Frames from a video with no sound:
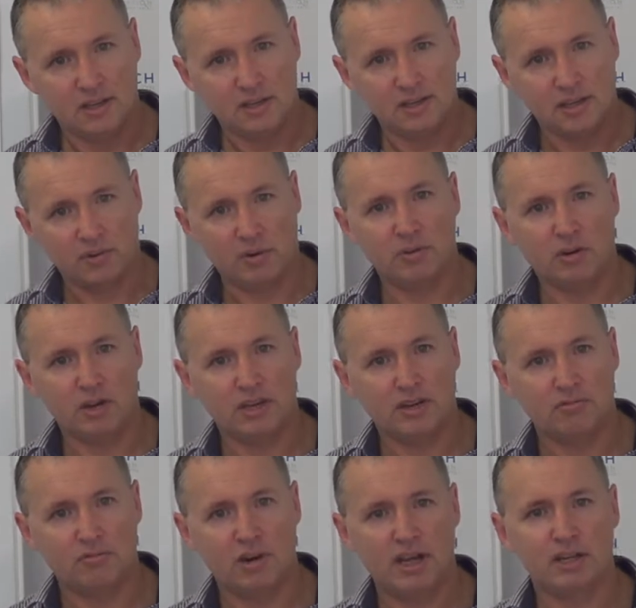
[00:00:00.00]
So when we look
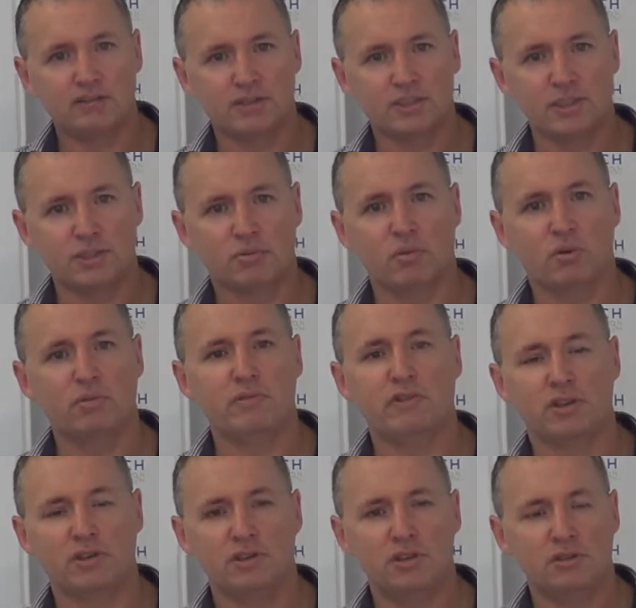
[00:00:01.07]
at relevance, what we've
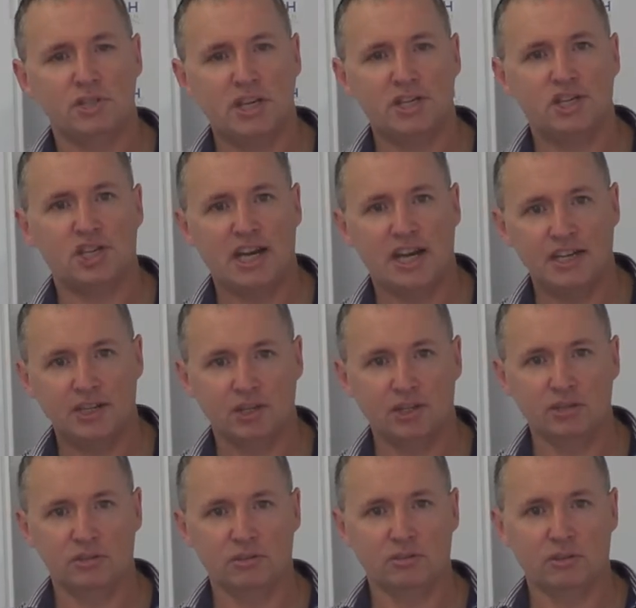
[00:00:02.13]
got to do is educate
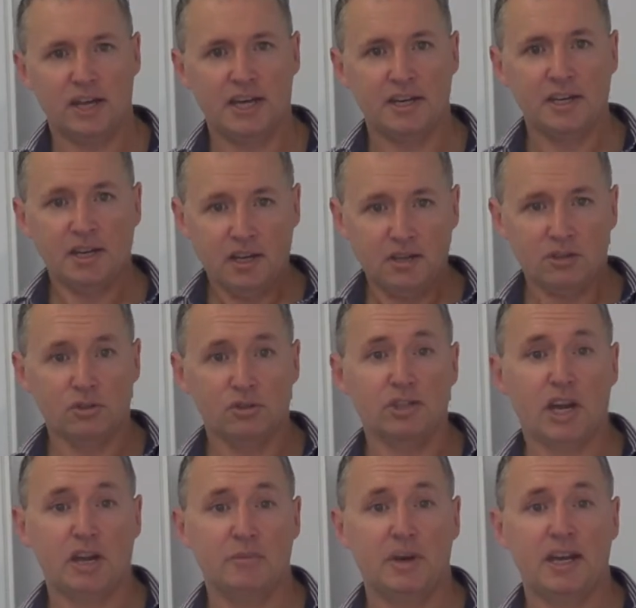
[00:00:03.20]
Google that your
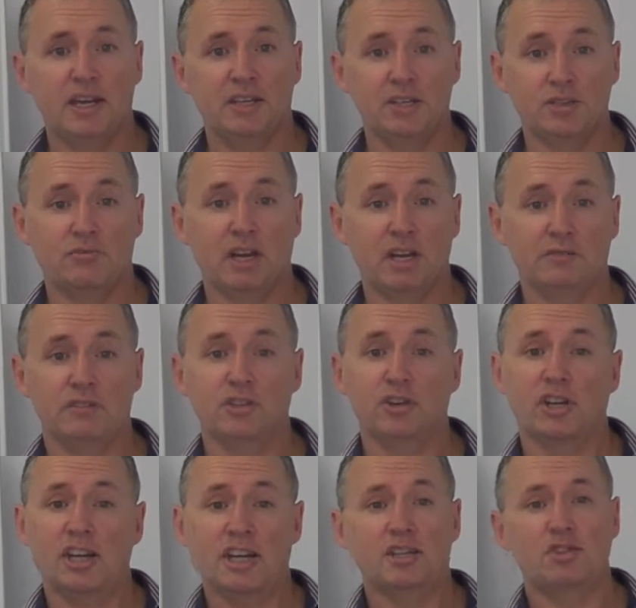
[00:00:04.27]
domain is relevant
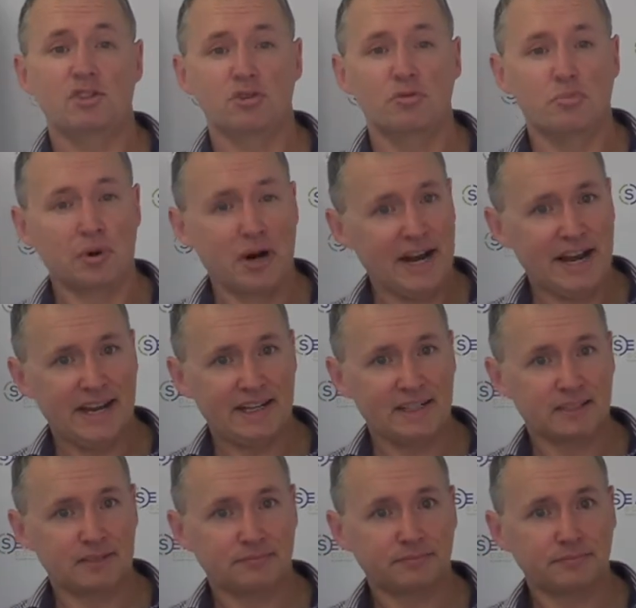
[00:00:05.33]
not only to your
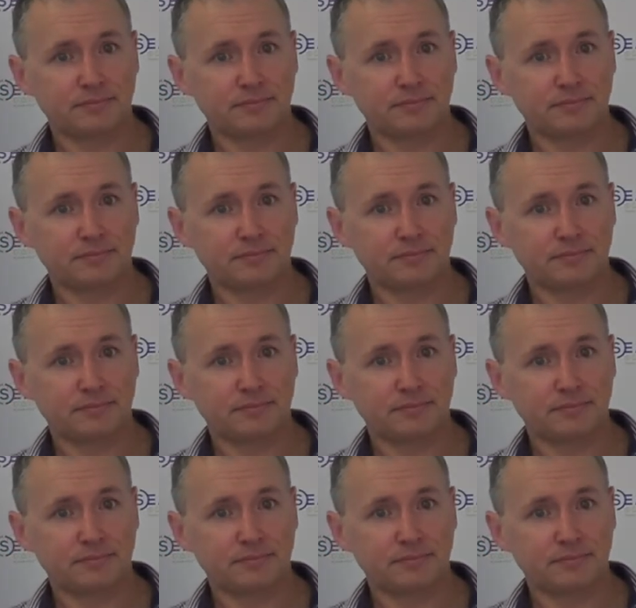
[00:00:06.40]
brand,